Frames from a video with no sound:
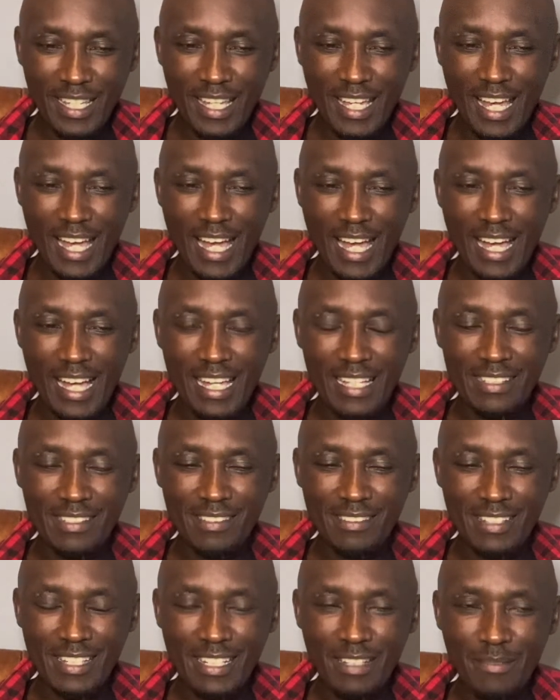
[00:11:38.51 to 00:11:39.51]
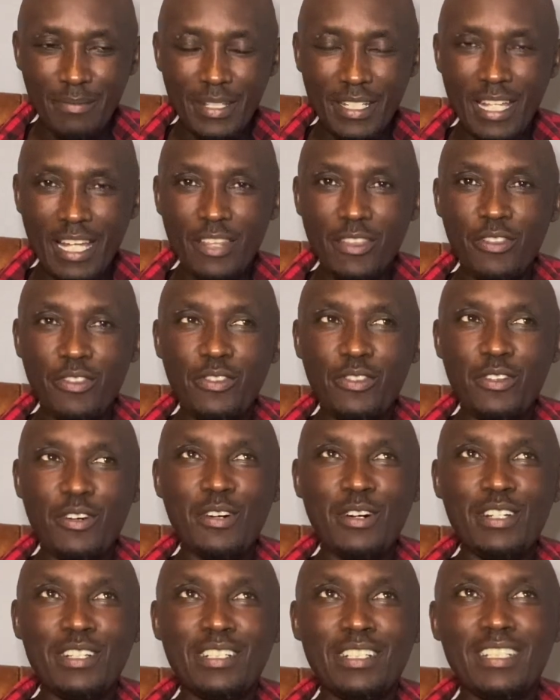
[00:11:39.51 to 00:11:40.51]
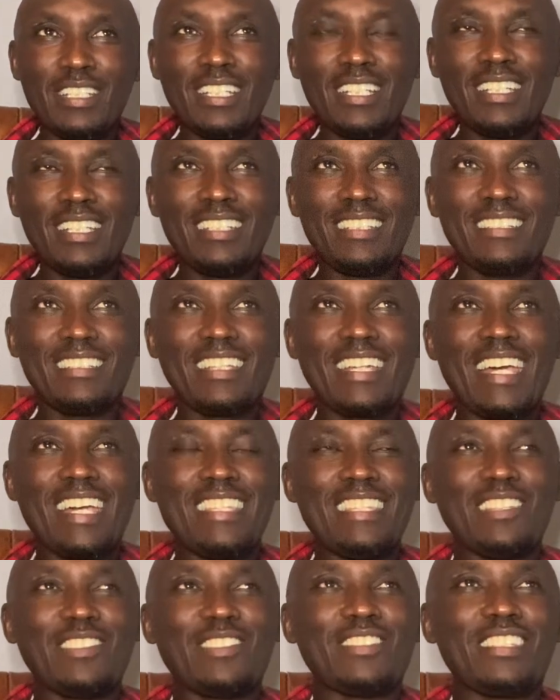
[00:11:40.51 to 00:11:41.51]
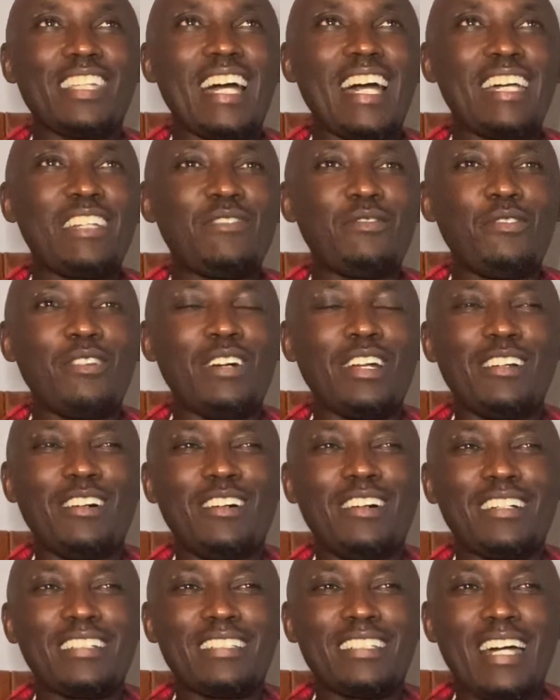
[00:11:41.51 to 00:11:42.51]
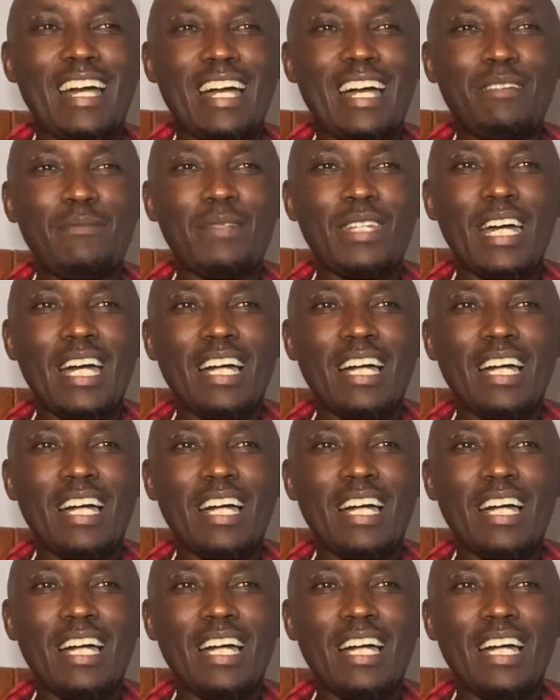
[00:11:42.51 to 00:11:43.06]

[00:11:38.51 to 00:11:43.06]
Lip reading: has really been a thorn in the Kenyan side for a long time now.